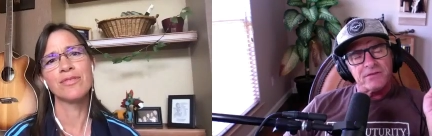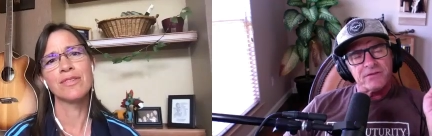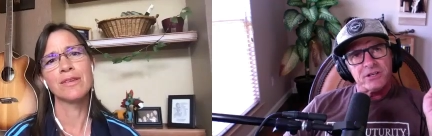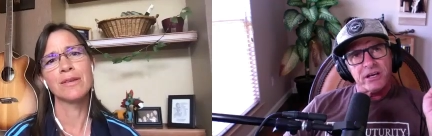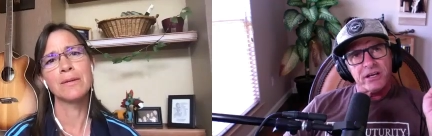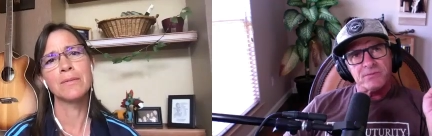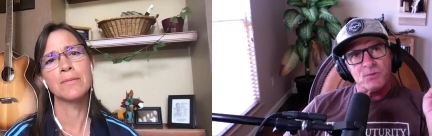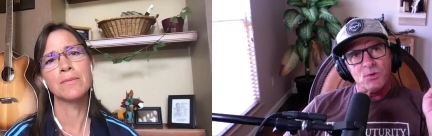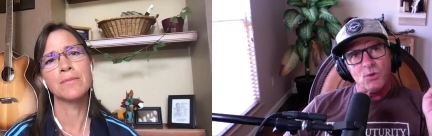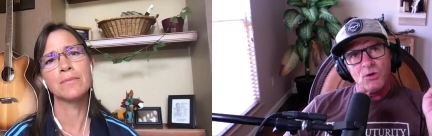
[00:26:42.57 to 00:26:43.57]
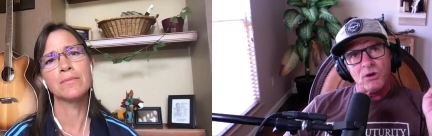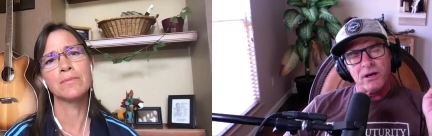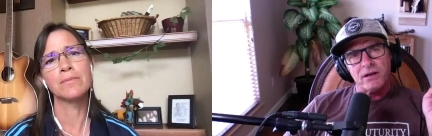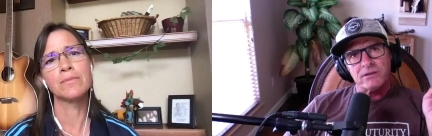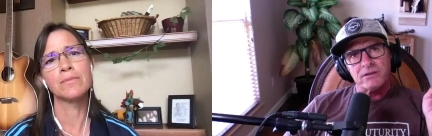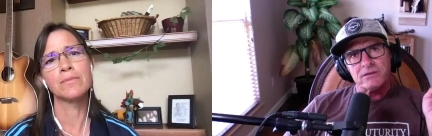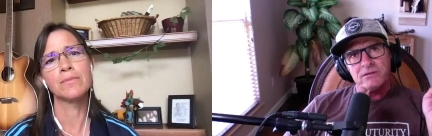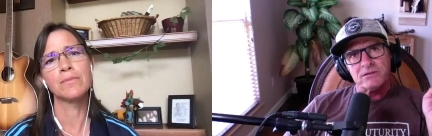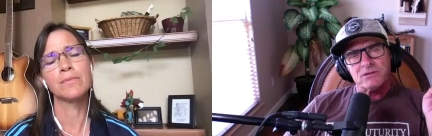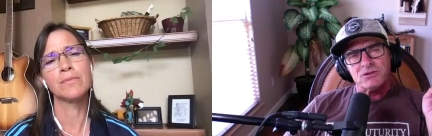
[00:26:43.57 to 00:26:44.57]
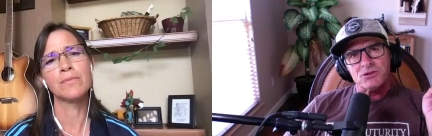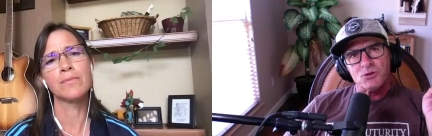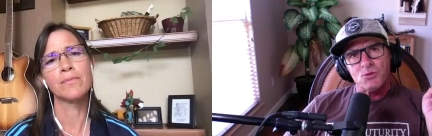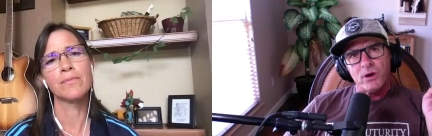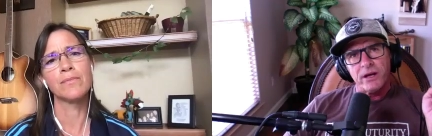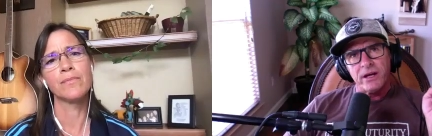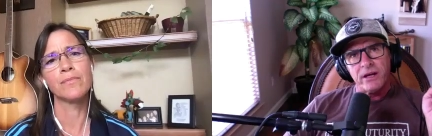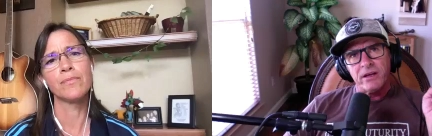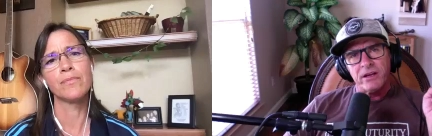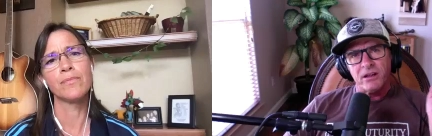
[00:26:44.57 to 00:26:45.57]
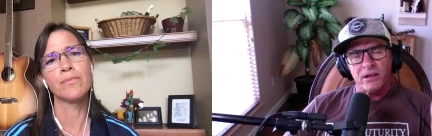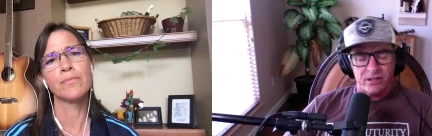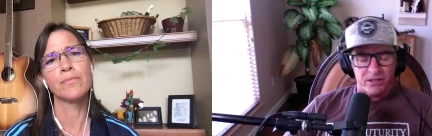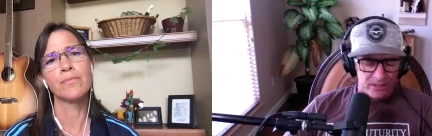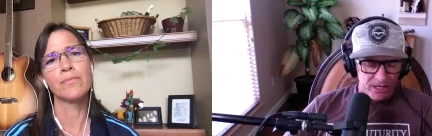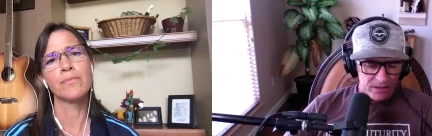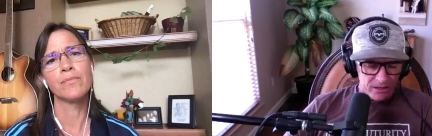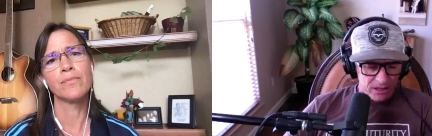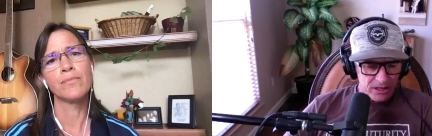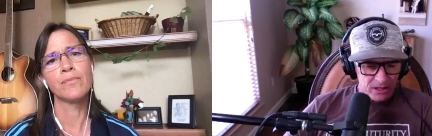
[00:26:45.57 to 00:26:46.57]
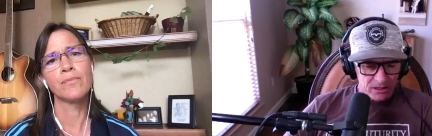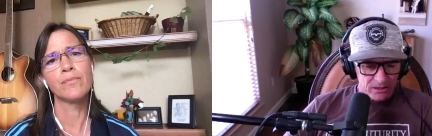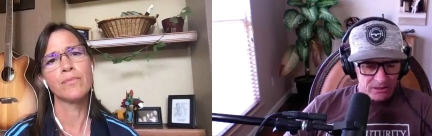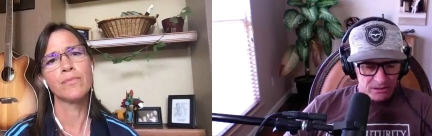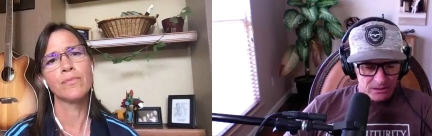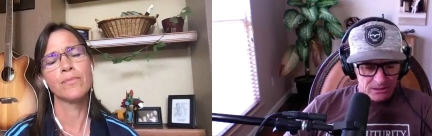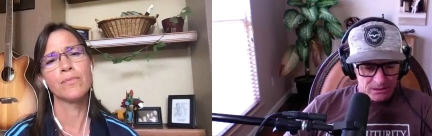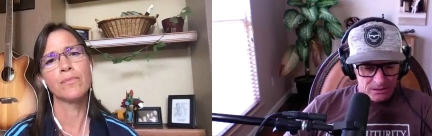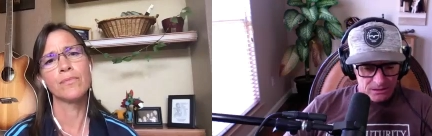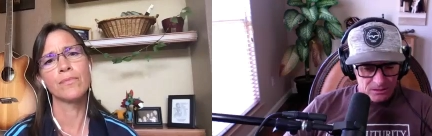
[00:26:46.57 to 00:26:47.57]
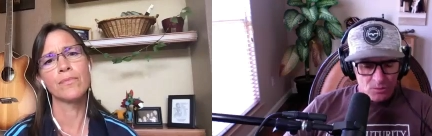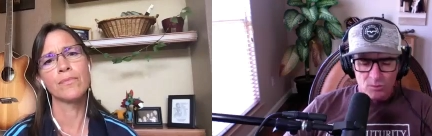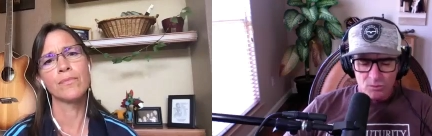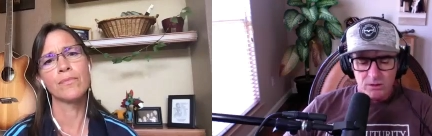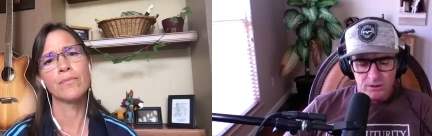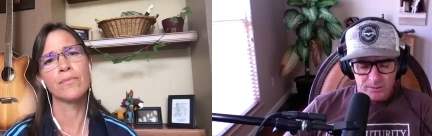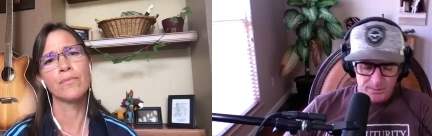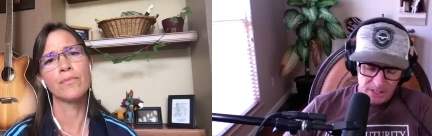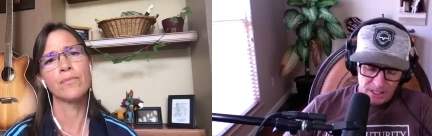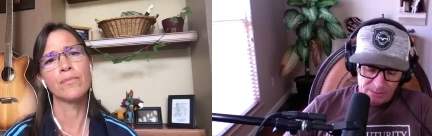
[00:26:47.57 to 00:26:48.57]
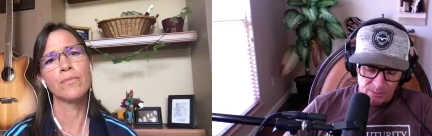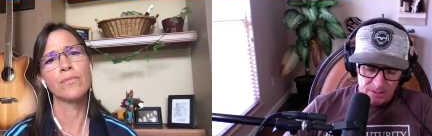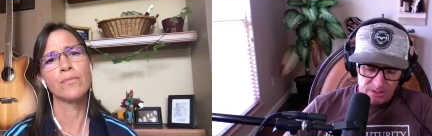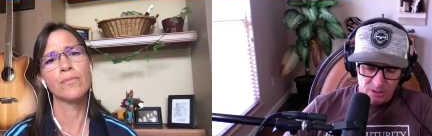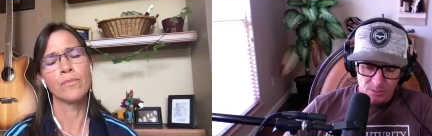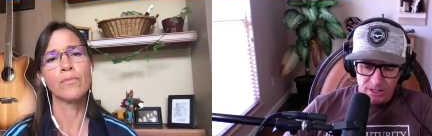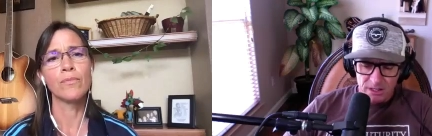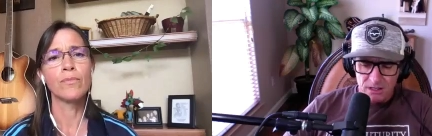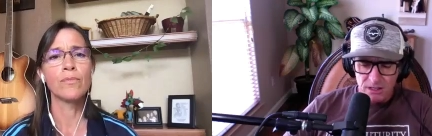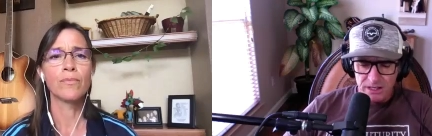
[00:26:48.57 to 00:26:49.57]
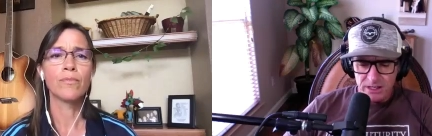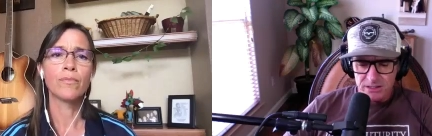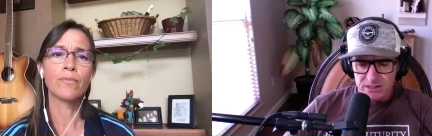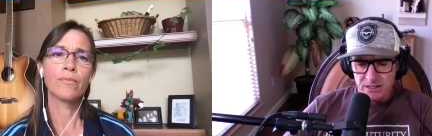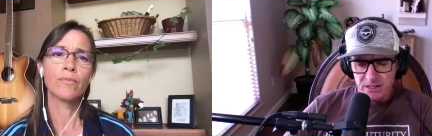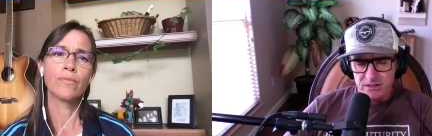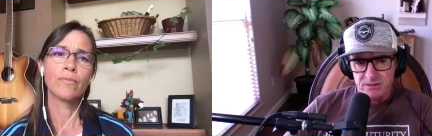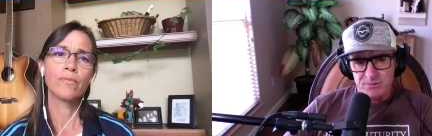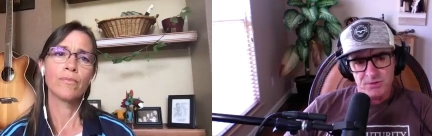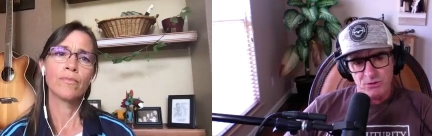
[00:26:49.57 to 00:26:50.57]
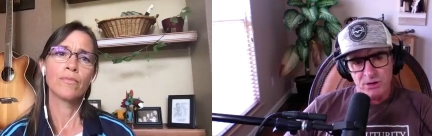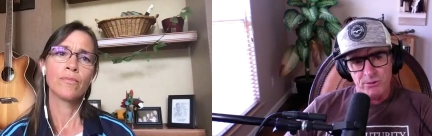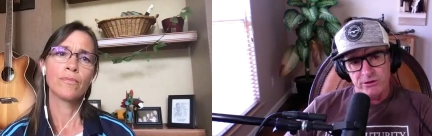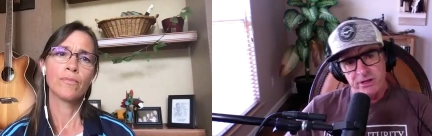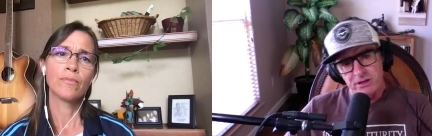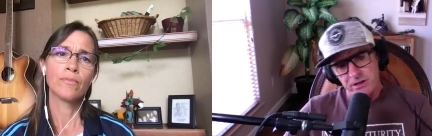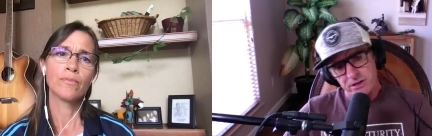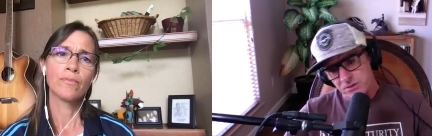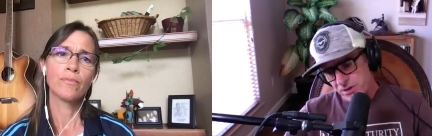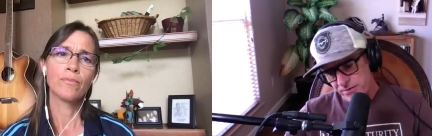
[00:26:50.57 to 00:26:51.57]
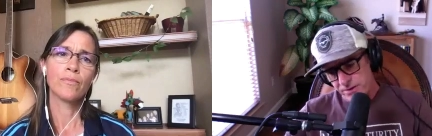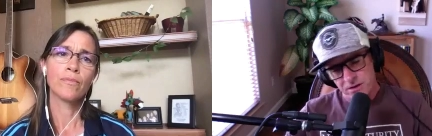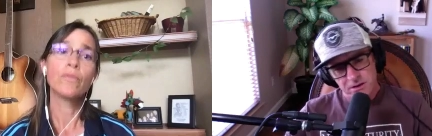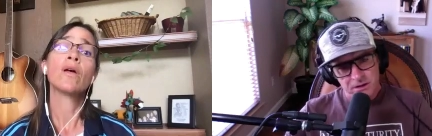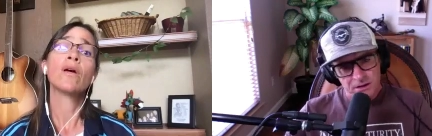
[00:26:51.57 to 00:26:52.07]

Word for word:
Speaker 1: have changed more to where you know, like at the start of the clinic. Well, oh, oh, oh, let me back up a bit. So my clinics are subscriber only clinics. So I have a,